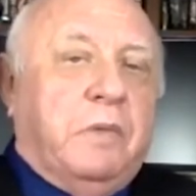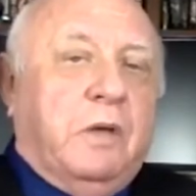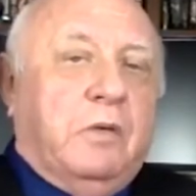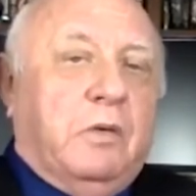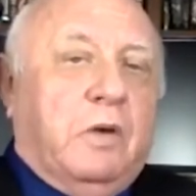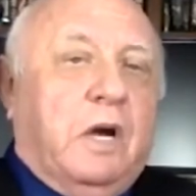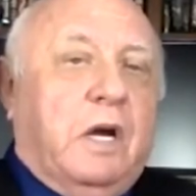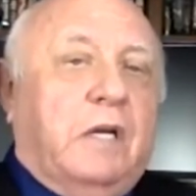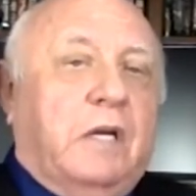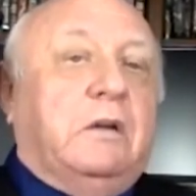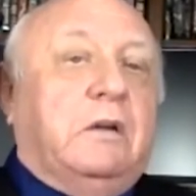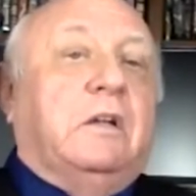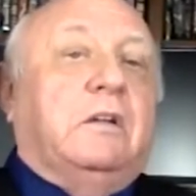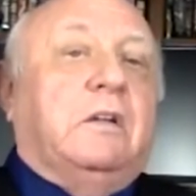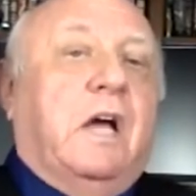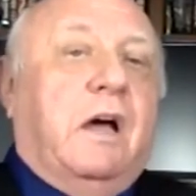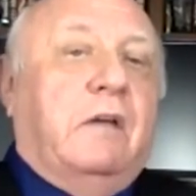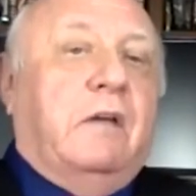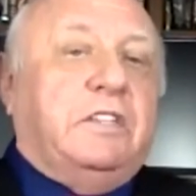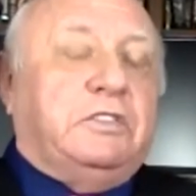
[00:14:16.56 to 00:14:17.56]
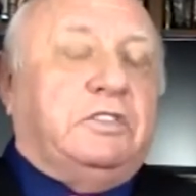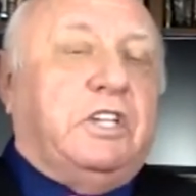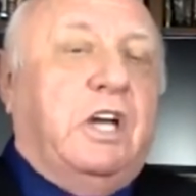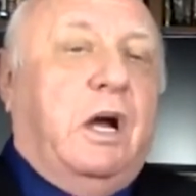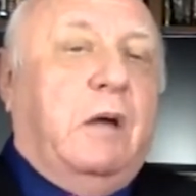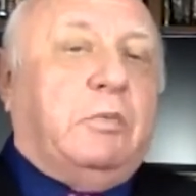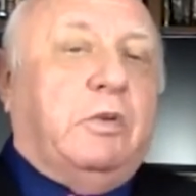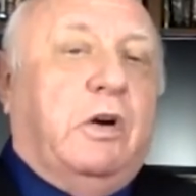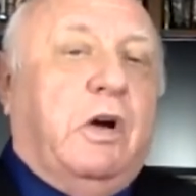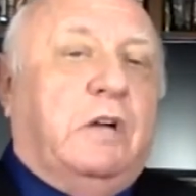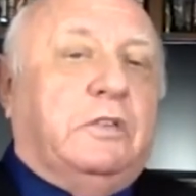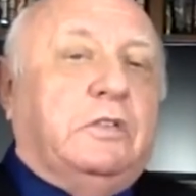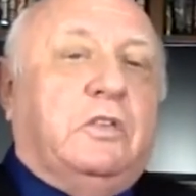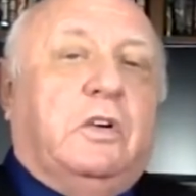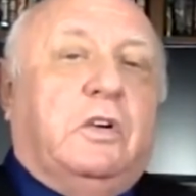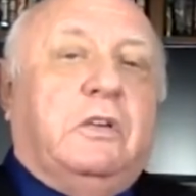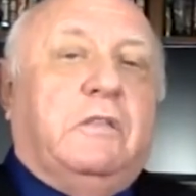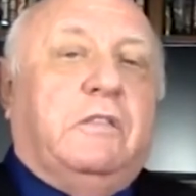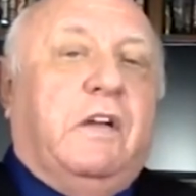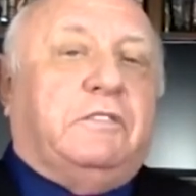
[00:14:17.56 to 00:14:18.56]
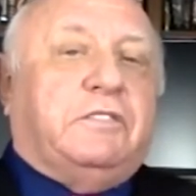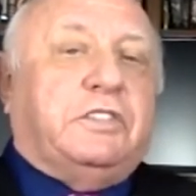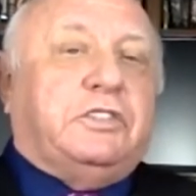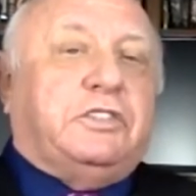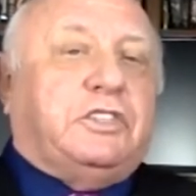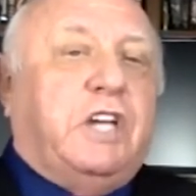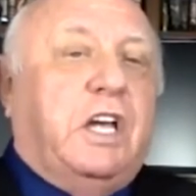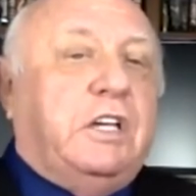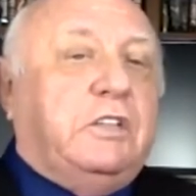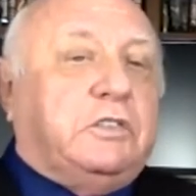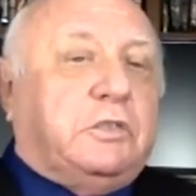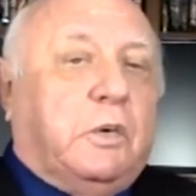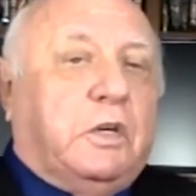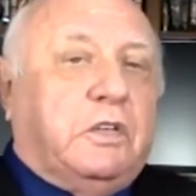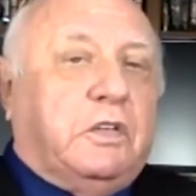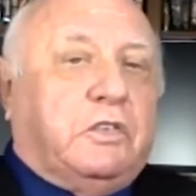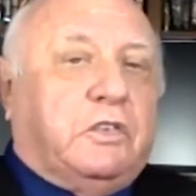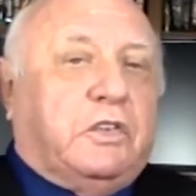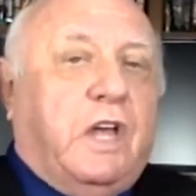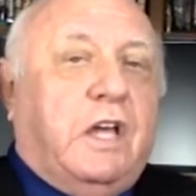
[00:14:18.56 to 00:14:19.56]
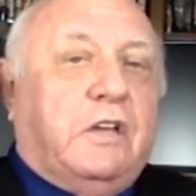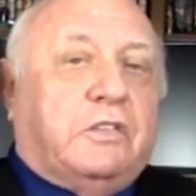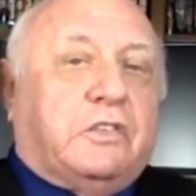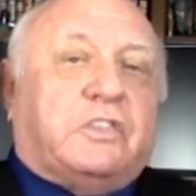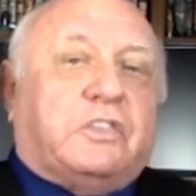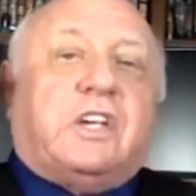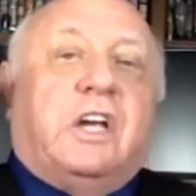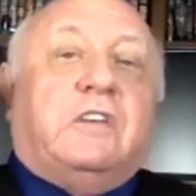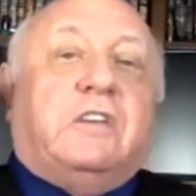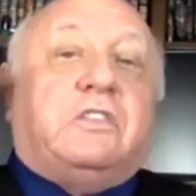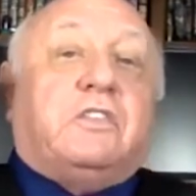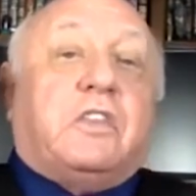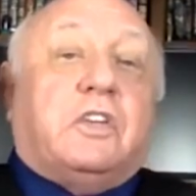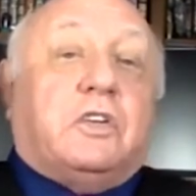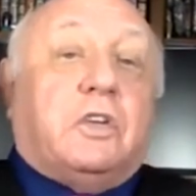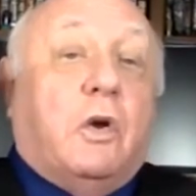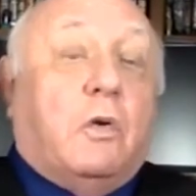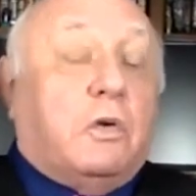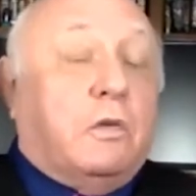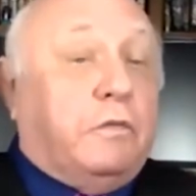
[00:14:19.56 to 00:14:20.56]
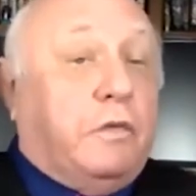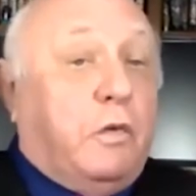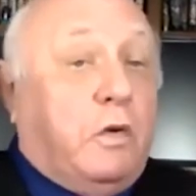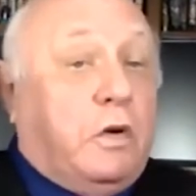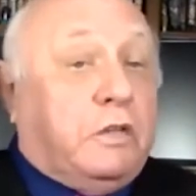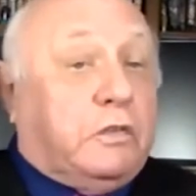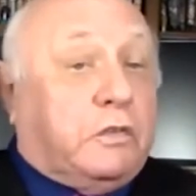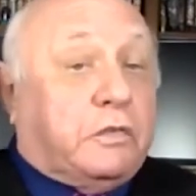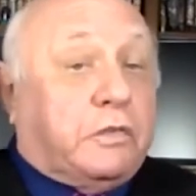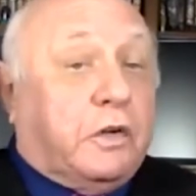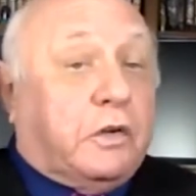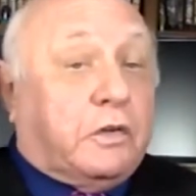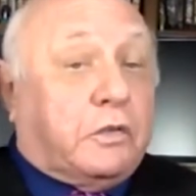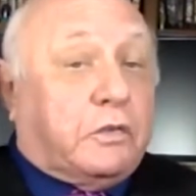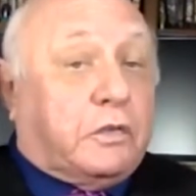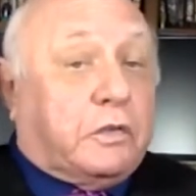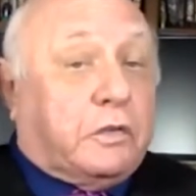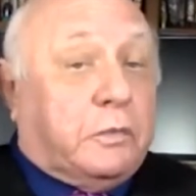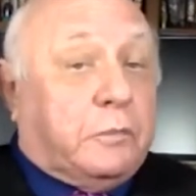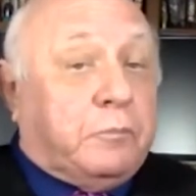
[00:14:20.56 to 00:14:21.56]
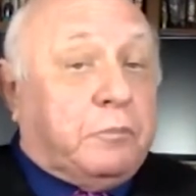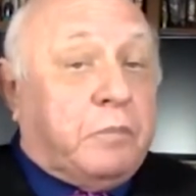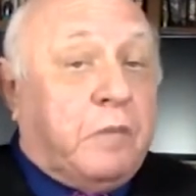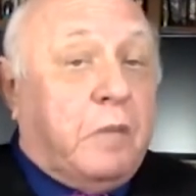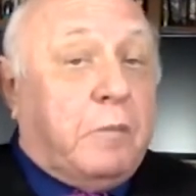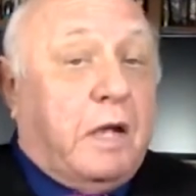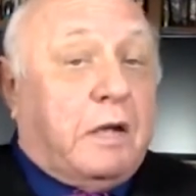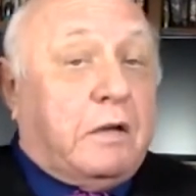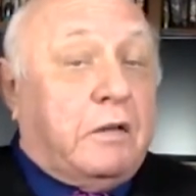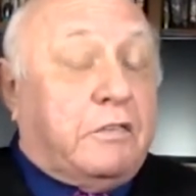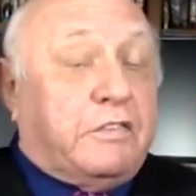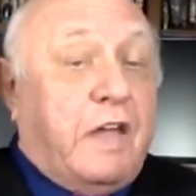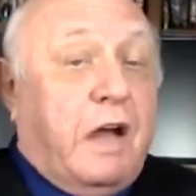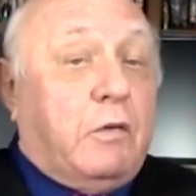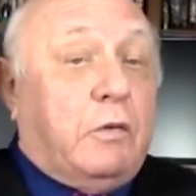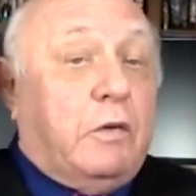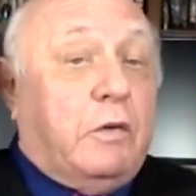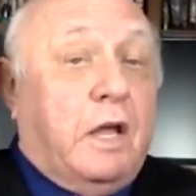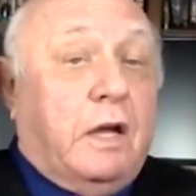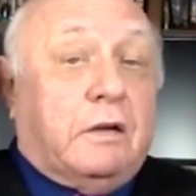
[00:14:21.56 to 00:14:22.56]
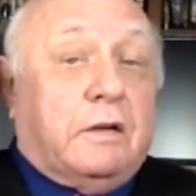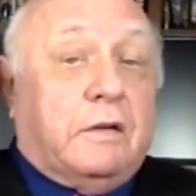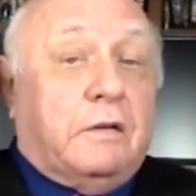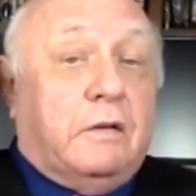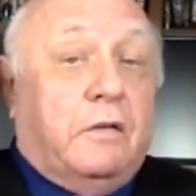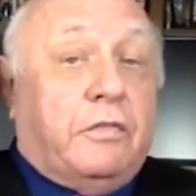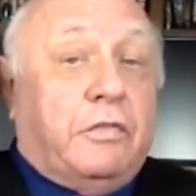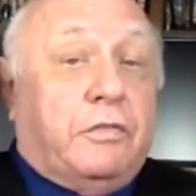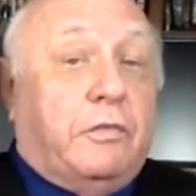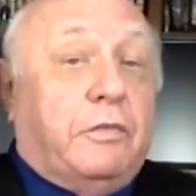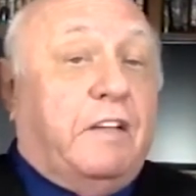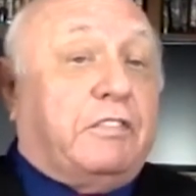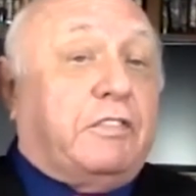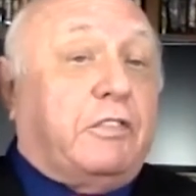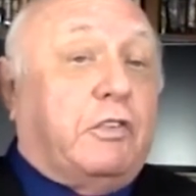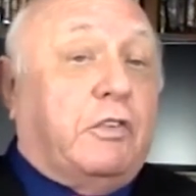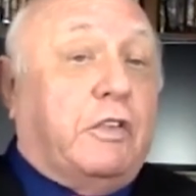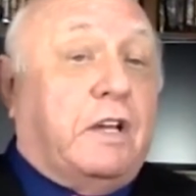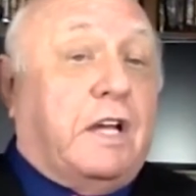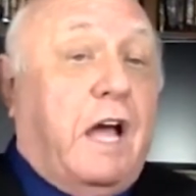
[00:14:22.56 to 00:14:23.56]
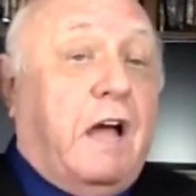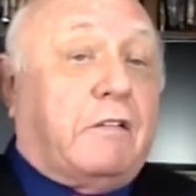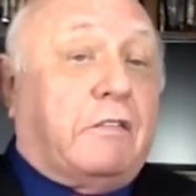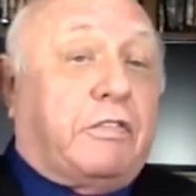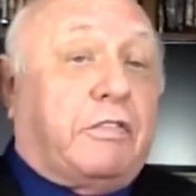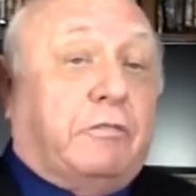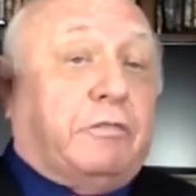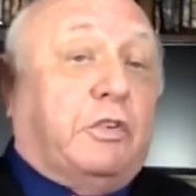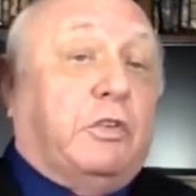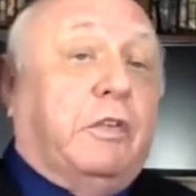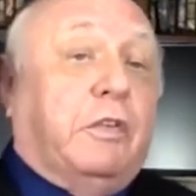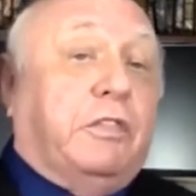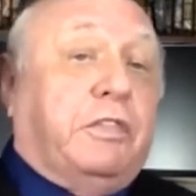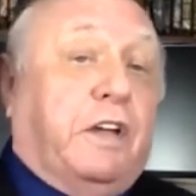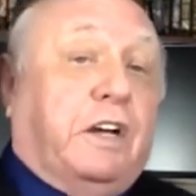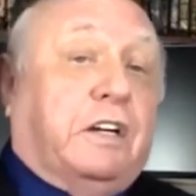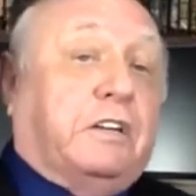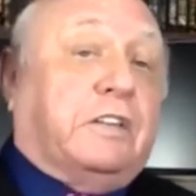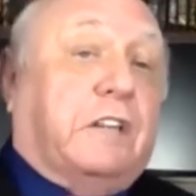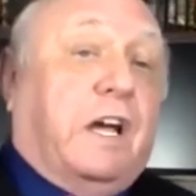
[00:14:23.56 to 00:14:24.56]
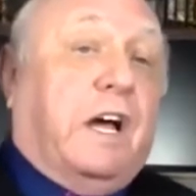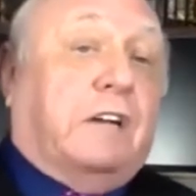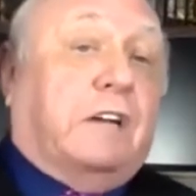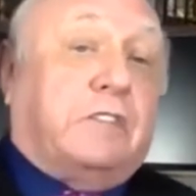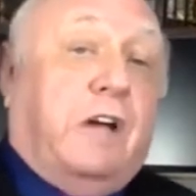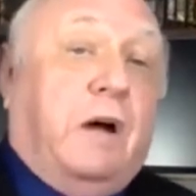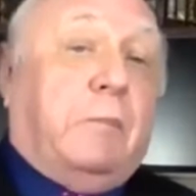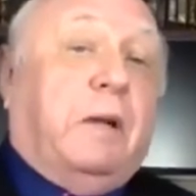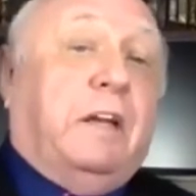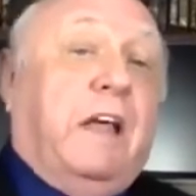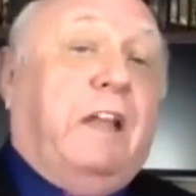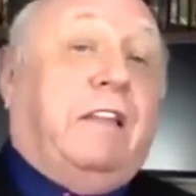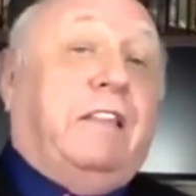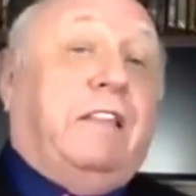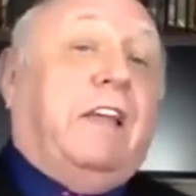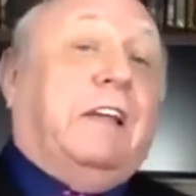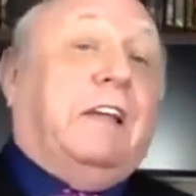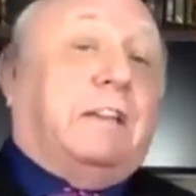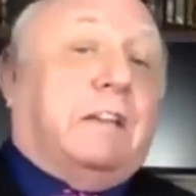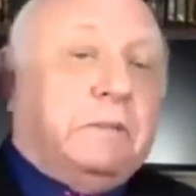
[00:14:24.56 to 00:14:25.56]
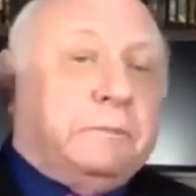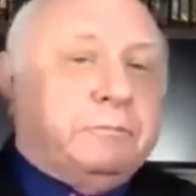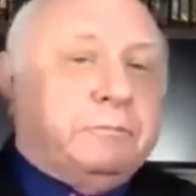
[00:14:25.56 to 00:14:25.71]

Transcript: right, have it jabber on. You don't even have to change what it says. Change the tone of voice first. Make it sound like Professor the Cat, Fuffer and Thuckatat. I'm an idiot,